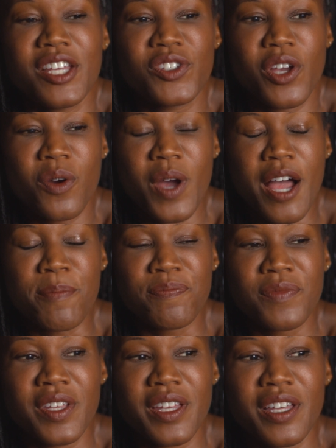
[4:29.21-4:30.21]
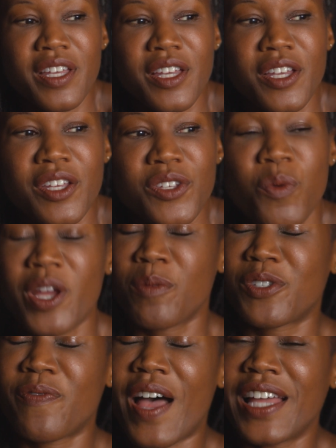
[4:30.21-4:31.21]
So when it
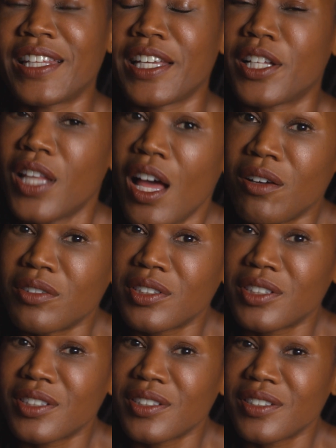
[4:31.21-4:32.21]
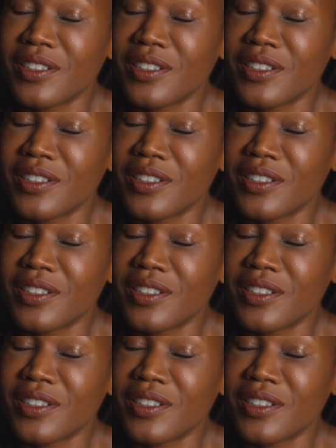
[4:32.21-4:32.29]
was finally closed,